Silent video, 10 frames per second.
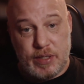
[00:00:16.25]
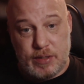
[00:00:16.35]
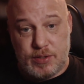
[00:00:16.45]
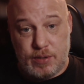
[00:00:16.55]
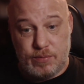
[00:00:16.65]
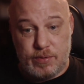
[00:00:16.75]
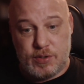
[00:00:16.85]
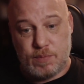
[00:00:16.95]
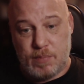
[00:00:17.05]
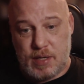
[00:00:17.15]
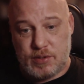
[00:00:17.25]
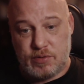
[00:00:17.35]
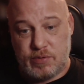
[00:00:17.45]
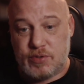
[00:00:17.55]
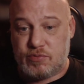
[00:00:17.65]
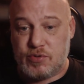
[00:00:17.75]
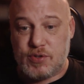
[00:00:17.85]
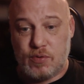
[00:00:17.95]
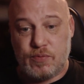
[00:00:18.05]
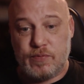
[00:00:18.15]
until this matter is
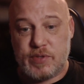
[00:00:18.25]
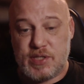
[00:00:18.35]
resolved